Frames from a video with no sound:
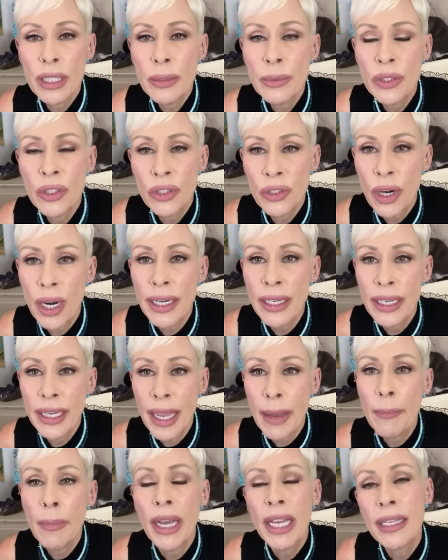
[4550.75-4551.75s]
He was trying to
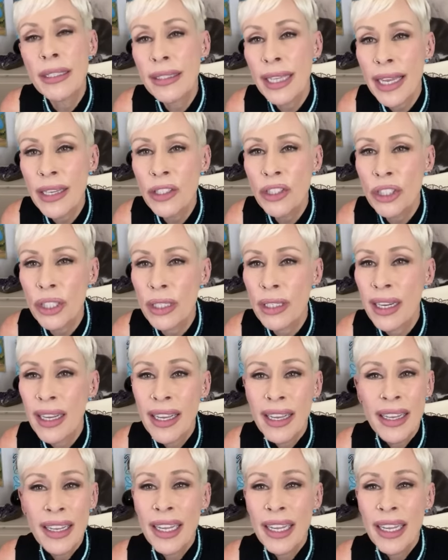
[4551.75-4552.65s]
get my attention.